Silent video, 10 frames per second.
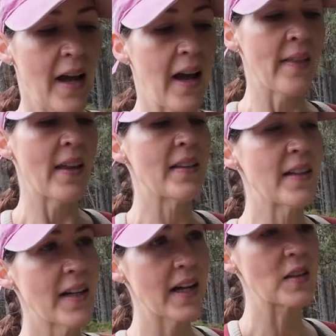And then the
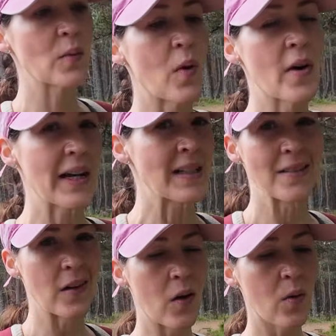next walk isn't
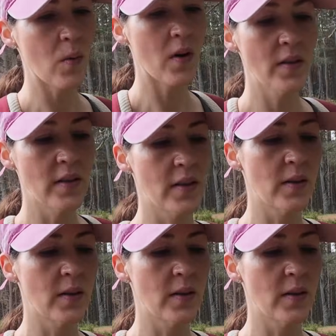a long one.